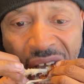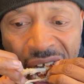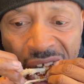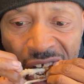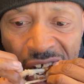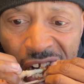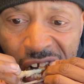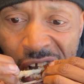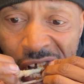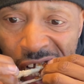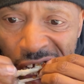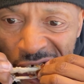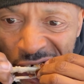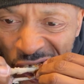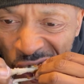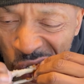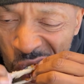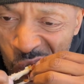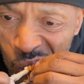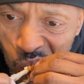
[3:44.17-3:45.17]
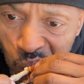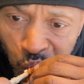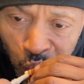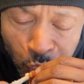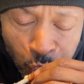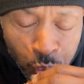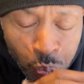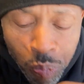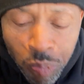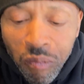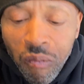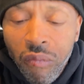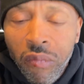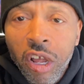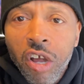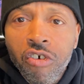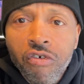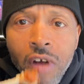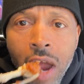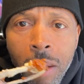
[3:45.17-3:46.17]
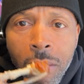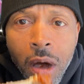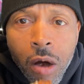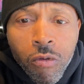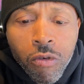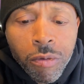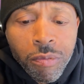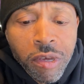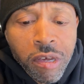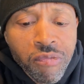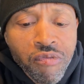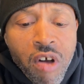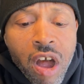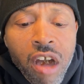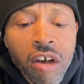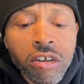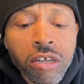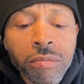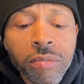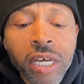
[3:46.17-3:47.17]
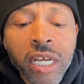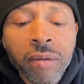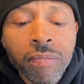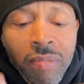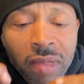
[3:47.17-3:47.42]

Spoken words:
Alright. Grandma would be proud of me.